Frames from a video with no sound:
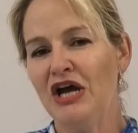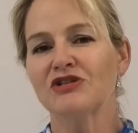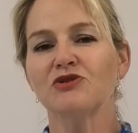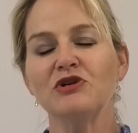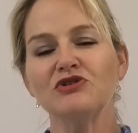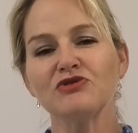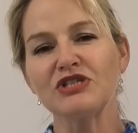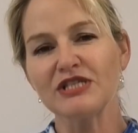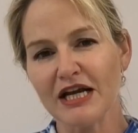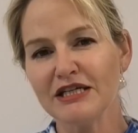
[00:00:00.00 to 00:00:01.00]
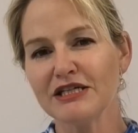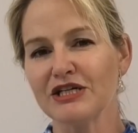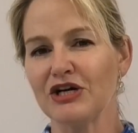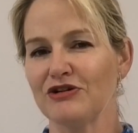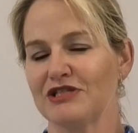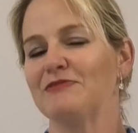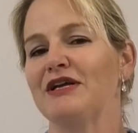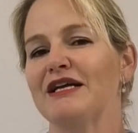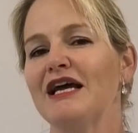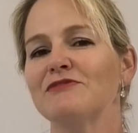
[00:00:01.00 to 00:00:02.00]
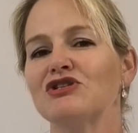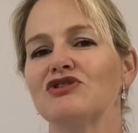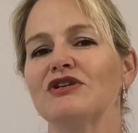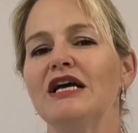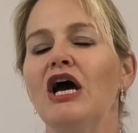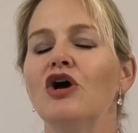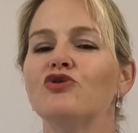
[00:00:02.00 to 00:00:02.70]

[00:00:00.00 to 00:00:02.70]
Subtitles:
So when you're studying cosmetic chemistry,